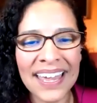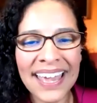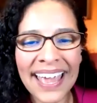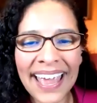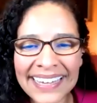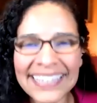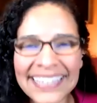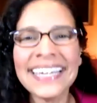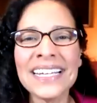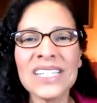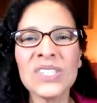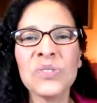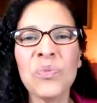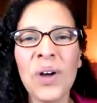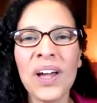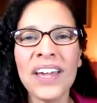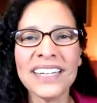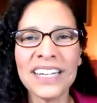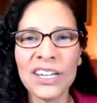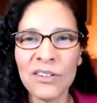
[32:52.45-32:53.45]
And guess
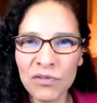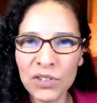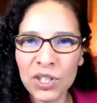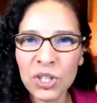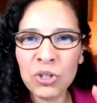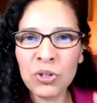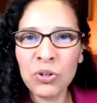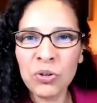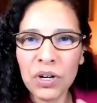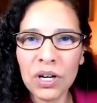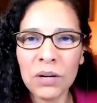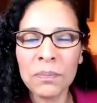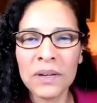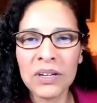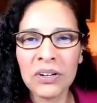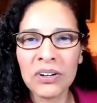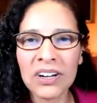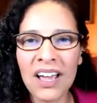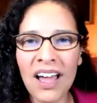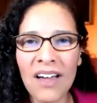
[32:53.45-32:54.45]
what? If you
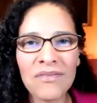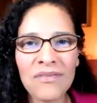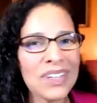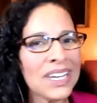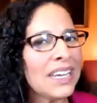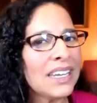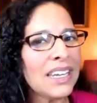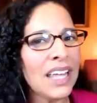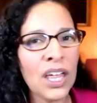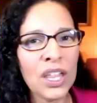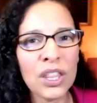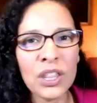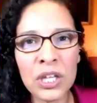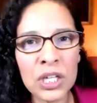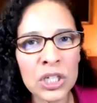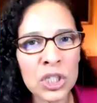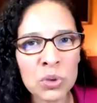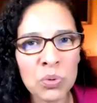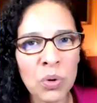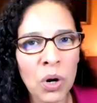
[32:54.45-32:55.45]
appear confident, the
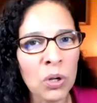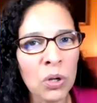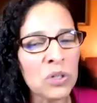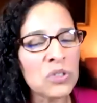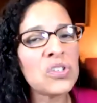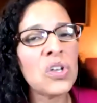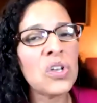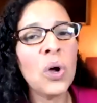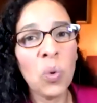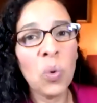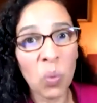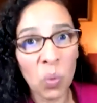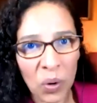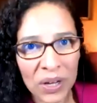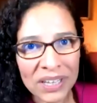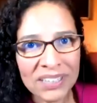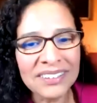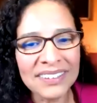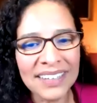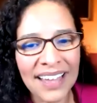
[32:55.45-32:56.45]
trolls
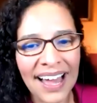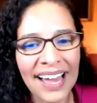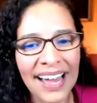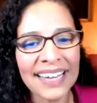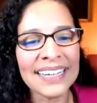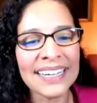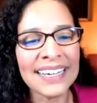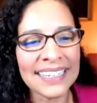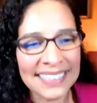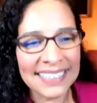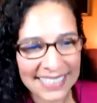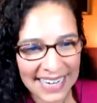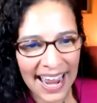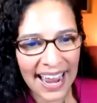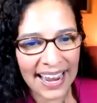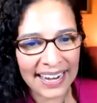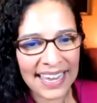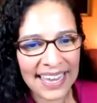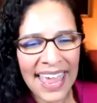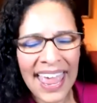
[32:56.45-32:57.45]
will not
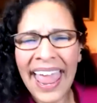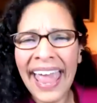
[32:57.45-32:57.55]
attack.